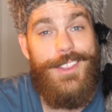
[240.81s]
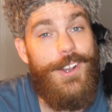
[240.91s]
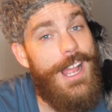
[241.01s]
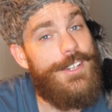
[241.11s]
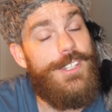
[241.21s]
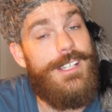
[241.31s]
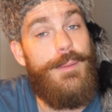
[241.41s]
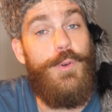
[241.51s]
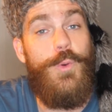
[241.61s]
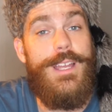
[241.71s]
There are actually a
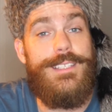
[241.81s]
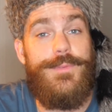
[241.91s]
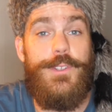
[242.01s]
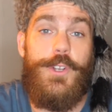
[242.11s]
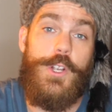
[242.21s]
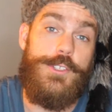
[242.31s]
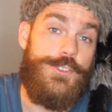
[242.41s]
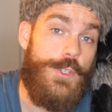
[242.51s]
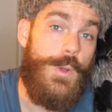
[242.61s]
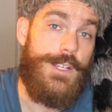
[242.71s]
couple ways for you to earn
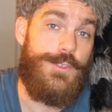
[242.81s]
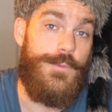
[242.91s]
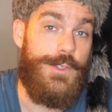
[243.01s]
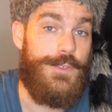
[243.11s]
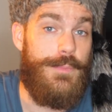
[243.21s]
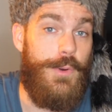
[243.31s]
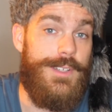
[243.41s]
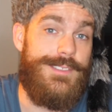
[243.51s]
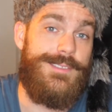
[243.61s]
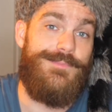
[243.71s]
2 extra victory
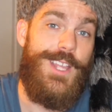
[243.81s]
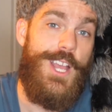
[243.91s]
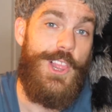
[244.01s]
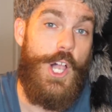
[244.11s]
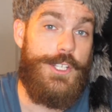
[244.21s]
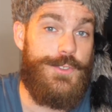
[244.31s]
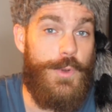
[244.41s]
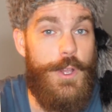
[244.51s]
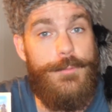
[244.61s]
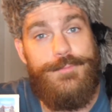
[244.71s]
points: longest
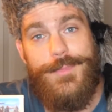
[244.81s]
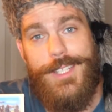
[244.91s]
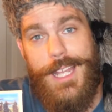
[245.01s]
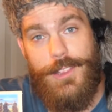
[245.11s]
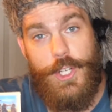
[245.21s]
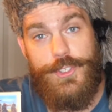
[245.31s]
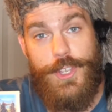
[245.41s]
road and largest